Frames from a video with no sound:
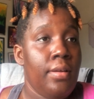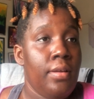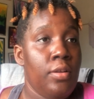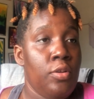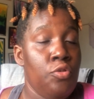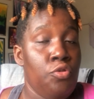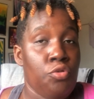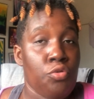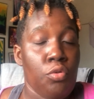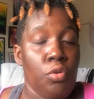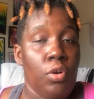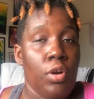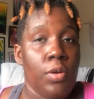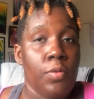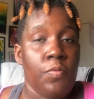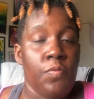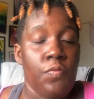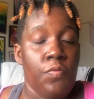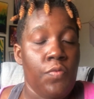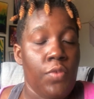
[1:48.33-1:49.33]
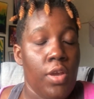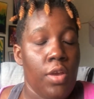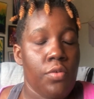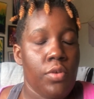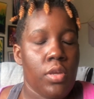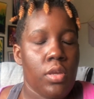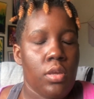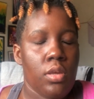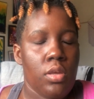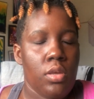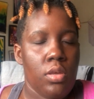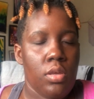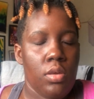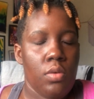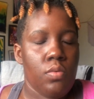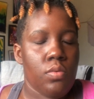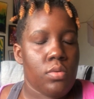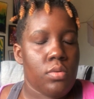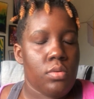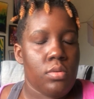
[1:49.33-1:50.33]
draw a very cute,
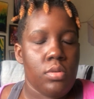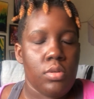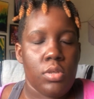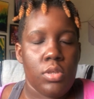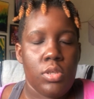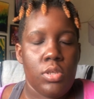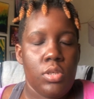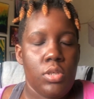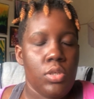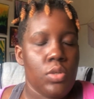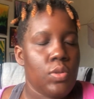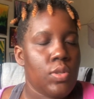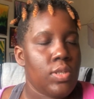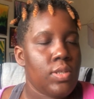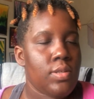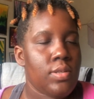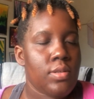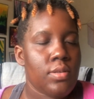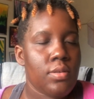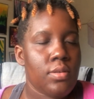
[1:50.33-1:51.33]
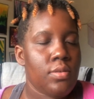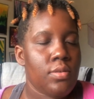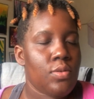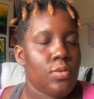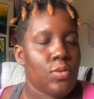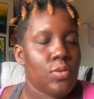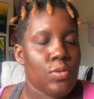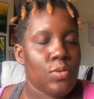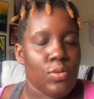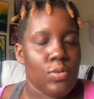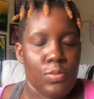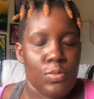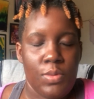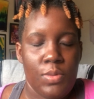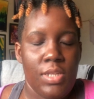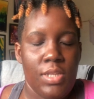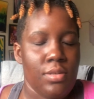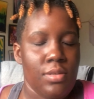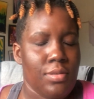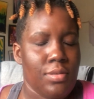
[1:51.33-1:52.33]
the cutest,
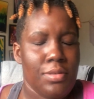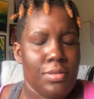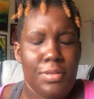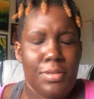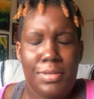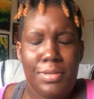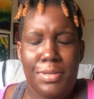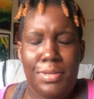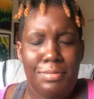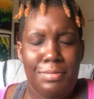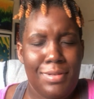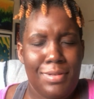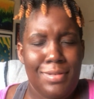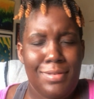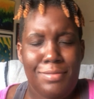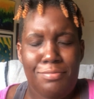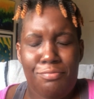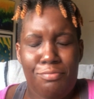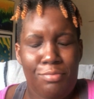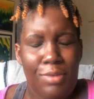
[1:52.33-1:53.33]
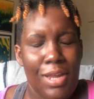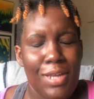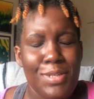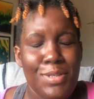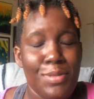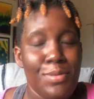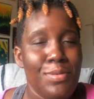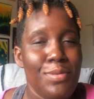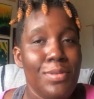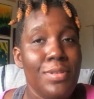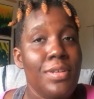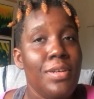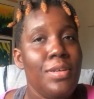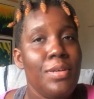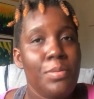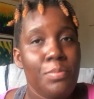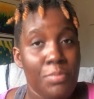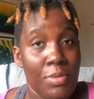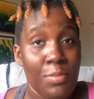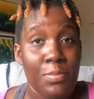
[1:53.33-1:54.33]
sweetest, cutest raccoon,
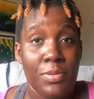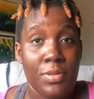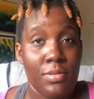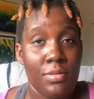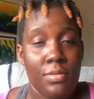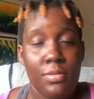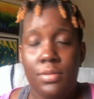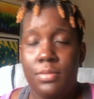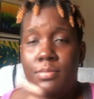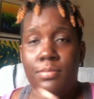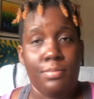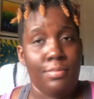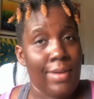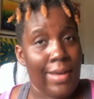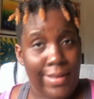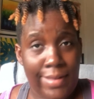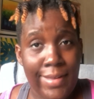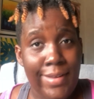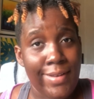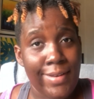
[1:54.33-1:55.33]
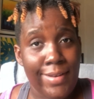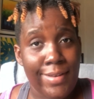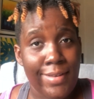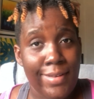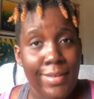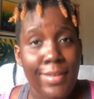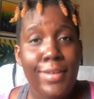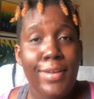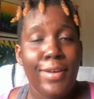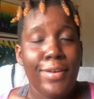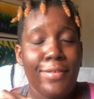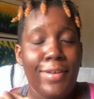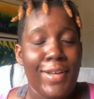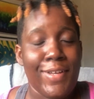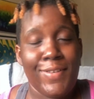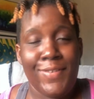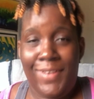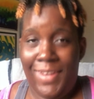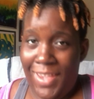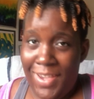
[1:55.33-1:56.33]
purple, my color,
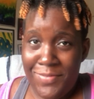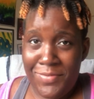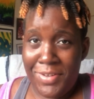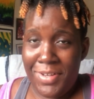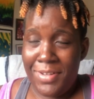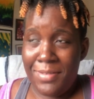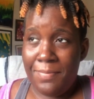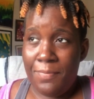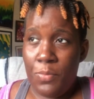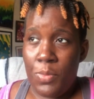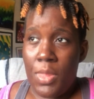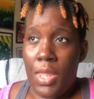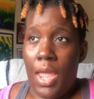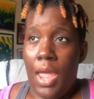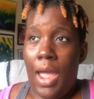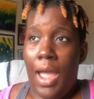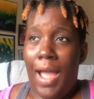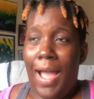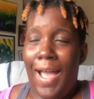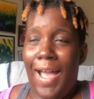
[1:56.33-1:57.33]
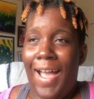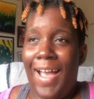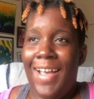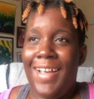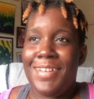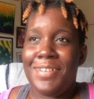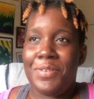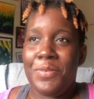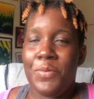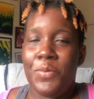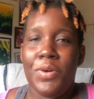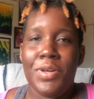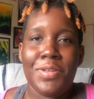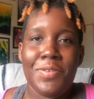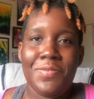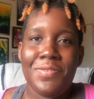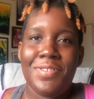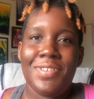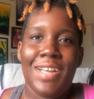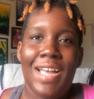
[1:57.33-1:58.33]
raccoon ever? And one of
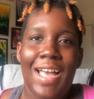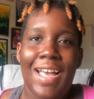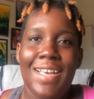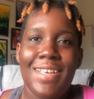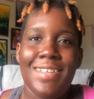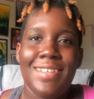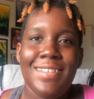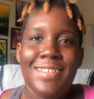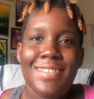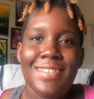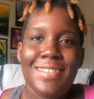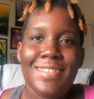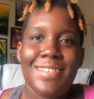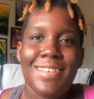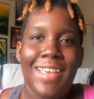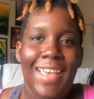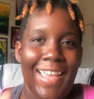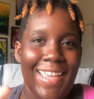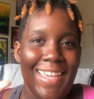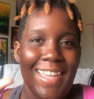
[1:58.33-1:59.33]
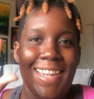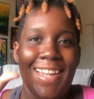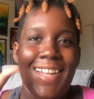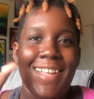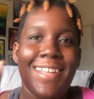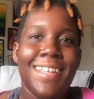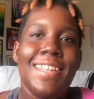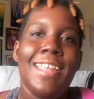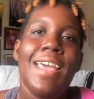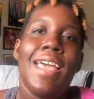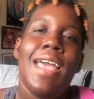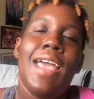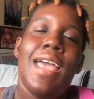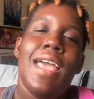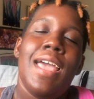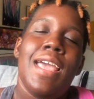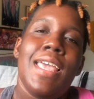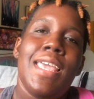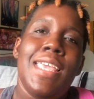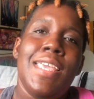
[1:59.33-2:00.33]
you guys, hi Caitlin,
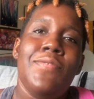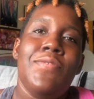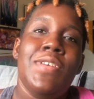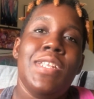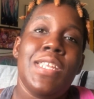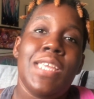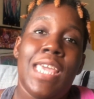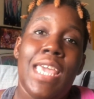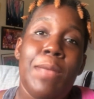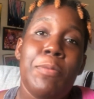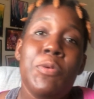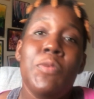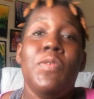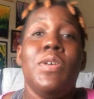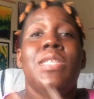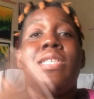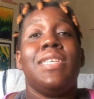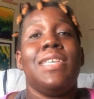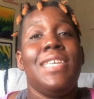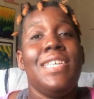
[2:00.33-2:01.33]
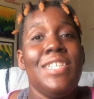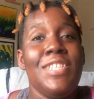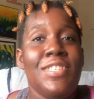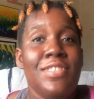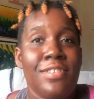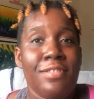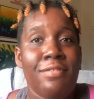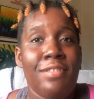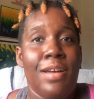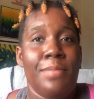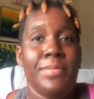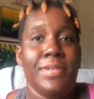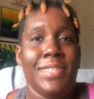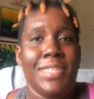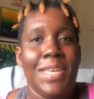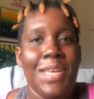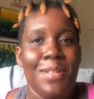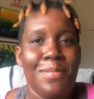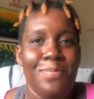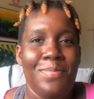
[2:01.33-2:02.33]
even came over to Instagram to
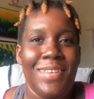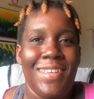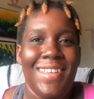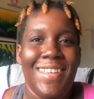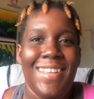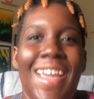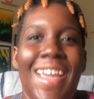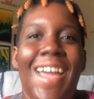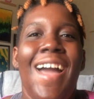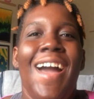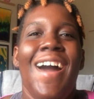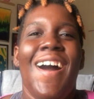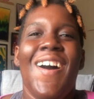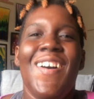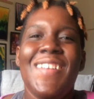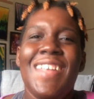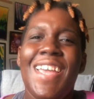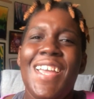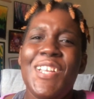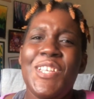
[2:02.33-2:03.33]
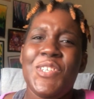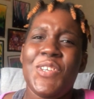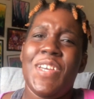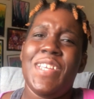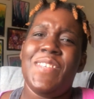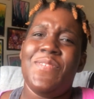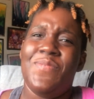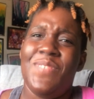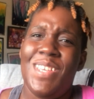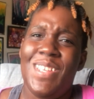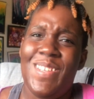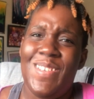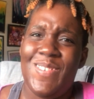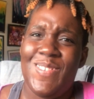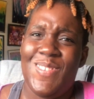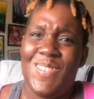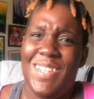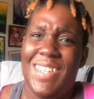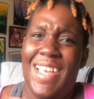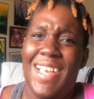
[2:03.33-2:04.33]
tell me how they enjoy the video. So
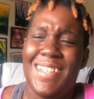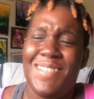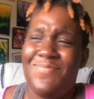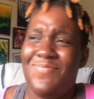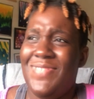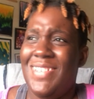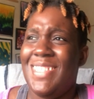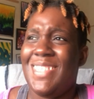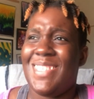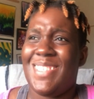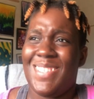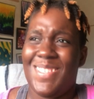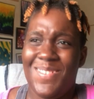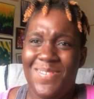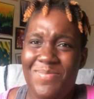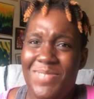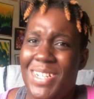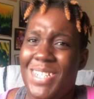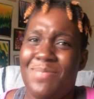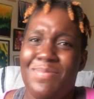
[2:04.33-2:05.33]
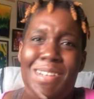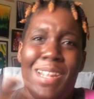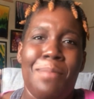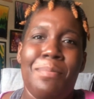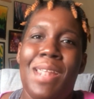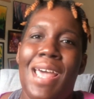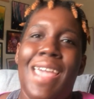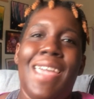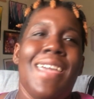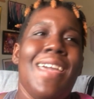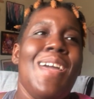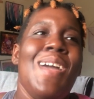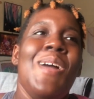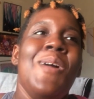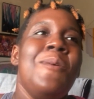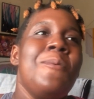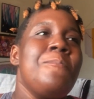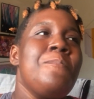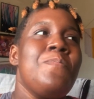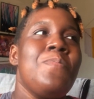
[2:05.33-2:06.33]
that means so much. But I'm like,
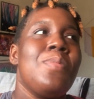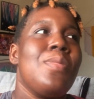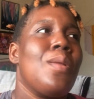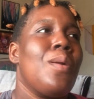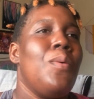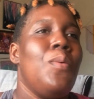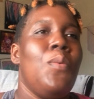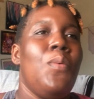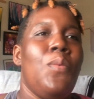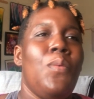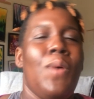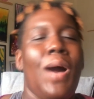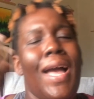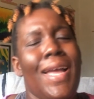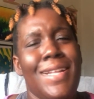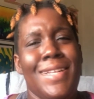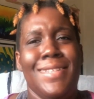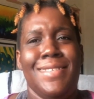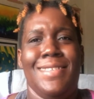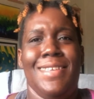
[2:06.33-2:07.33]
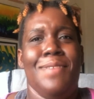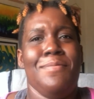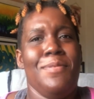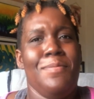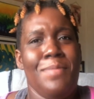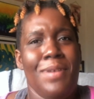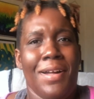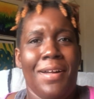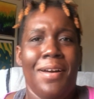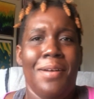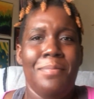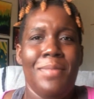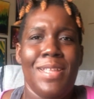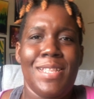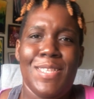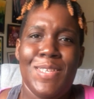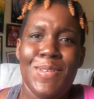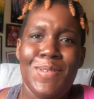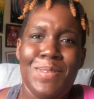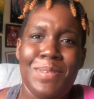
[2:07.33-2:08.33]
why disable my comments,
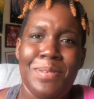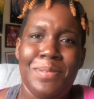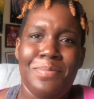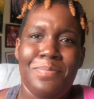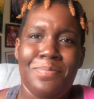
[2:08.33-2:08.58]
YouTube?